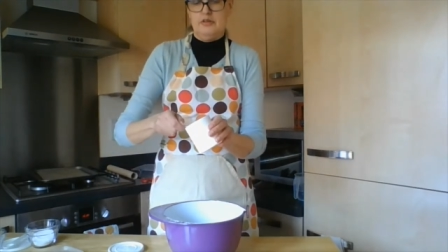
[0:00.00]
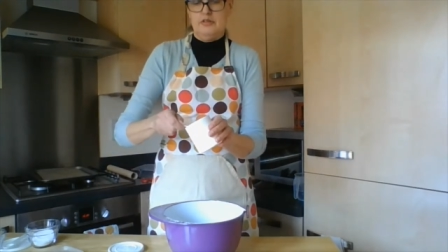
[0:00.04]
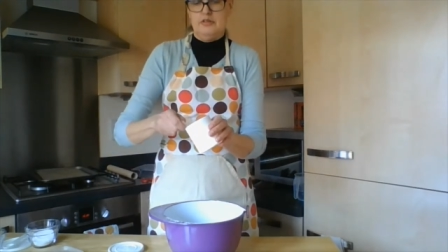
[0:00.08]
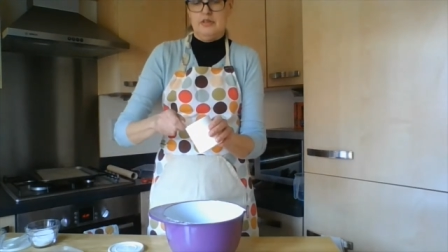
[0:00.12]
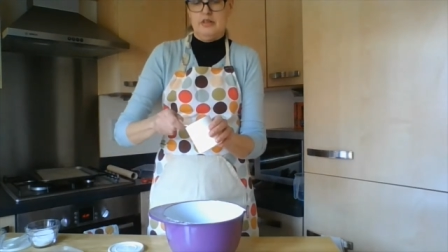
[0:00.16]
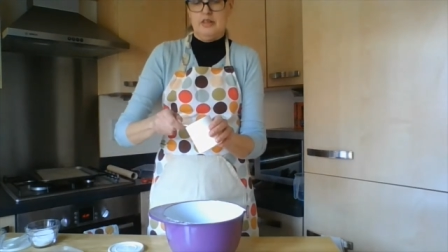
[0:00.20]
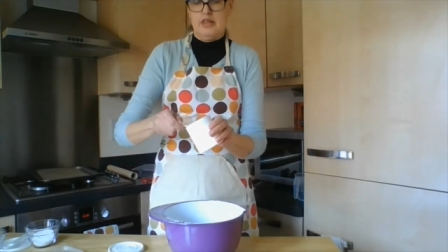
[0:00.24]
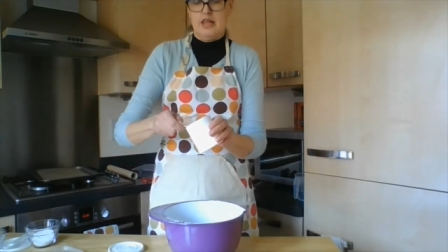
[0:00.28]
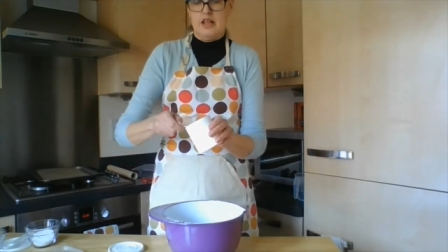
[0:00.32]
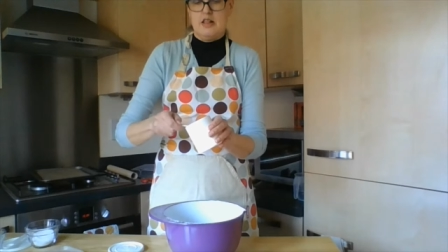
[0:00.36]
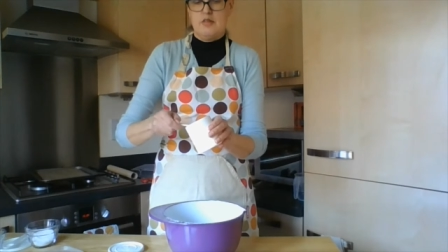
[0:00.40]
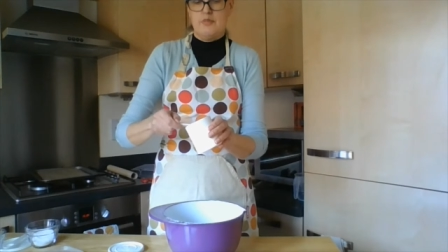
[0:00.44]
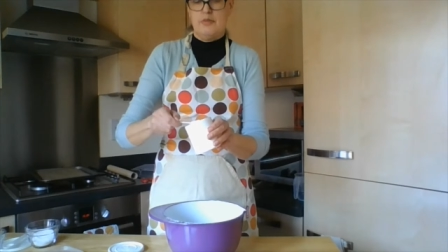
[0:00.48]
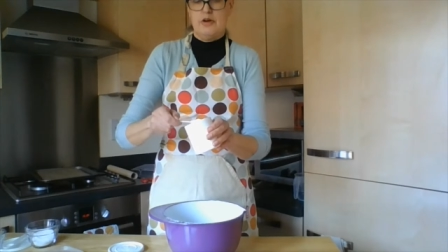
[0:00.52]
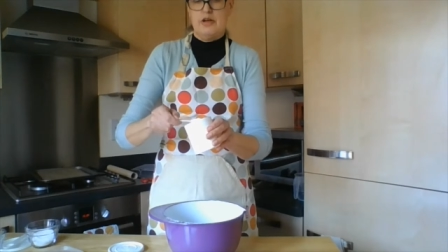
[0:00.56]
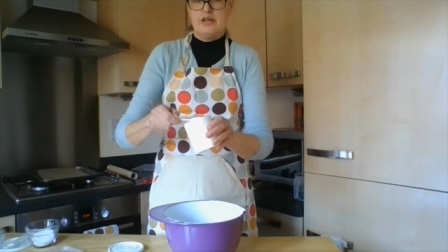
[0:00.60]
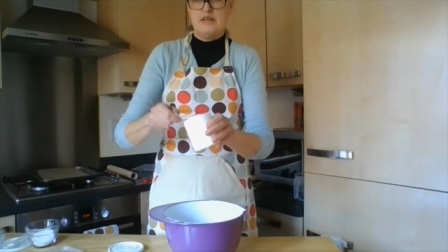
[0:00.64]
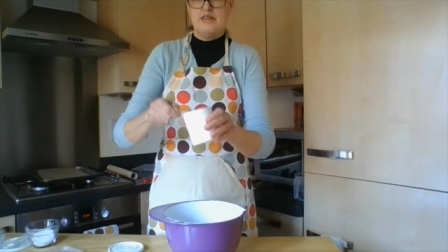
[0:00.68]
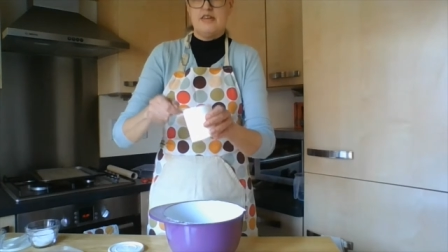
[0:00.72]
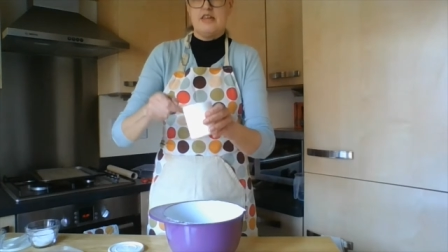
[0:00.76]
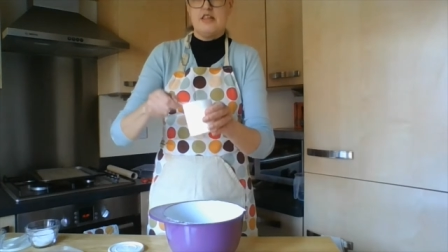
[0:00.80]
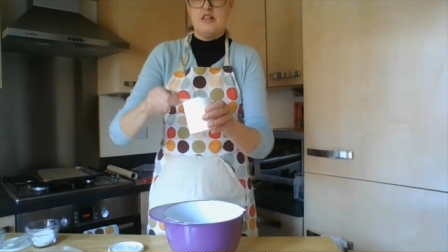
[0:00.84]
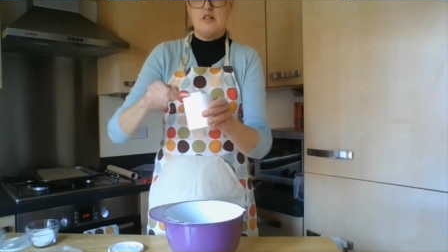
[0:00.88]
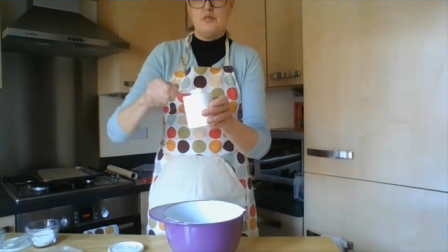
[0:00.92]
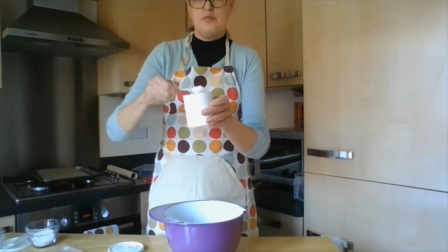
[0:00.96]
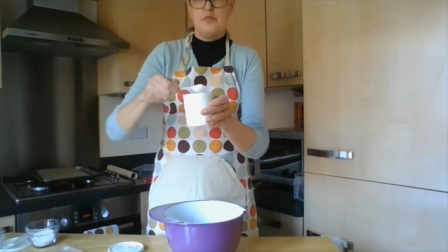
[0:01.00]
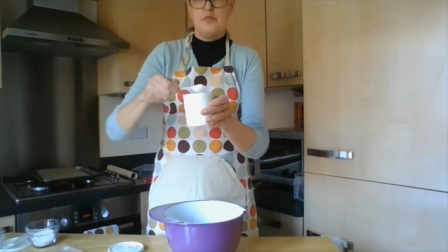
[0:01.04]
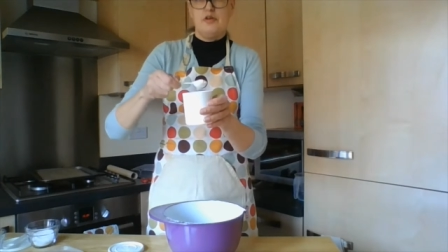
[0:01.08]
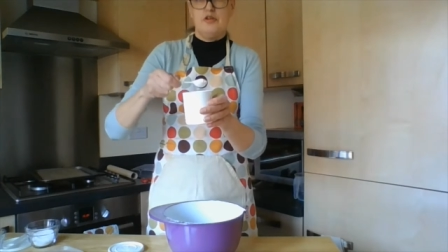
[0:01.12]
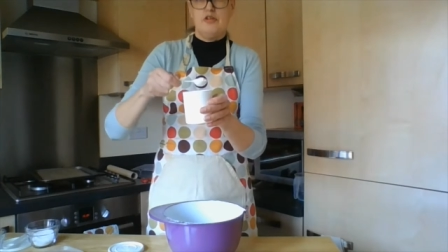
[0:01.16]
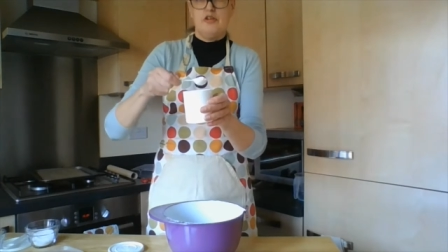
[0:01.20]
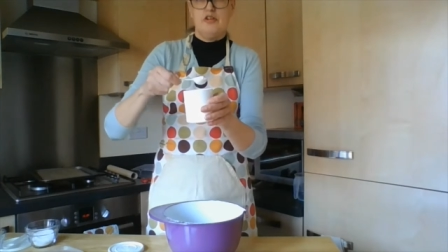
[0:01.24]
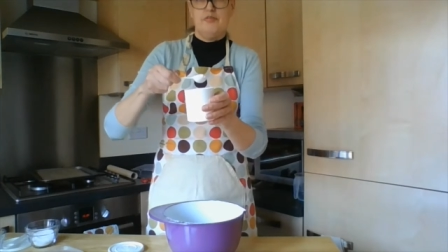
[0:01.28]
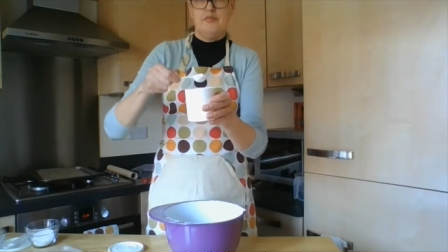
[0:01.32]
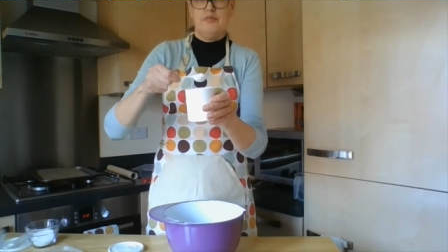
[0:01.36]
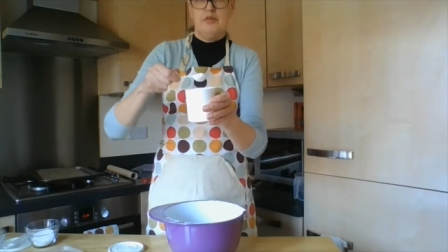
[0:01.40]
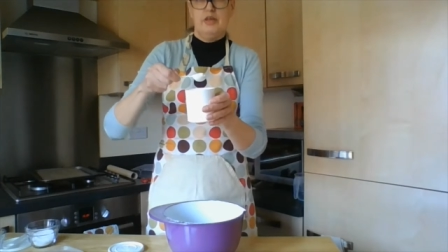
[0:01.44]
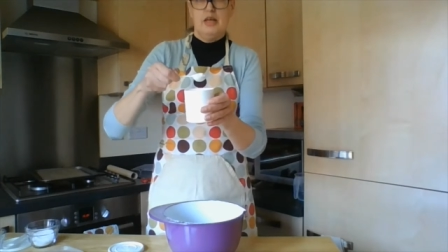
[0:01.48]
So there's my teaspoon
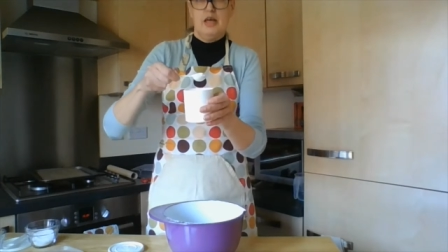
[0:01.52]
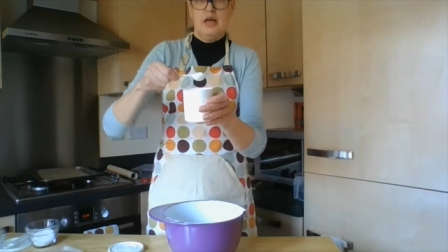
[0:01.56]
of